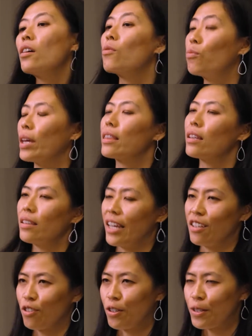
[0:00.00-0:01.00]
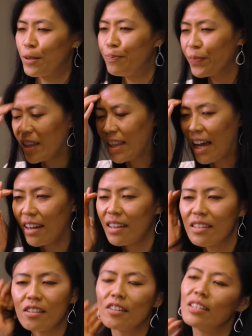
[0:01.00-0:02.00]
with the lasers. And that
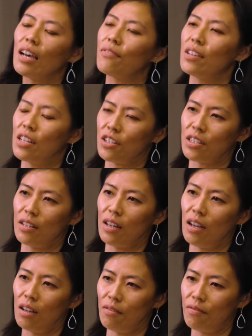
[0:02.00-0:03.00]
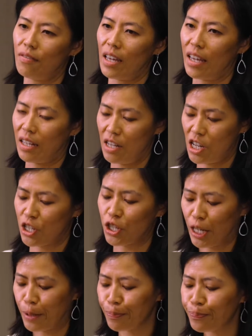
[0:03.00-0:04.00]
is our definition of ignition.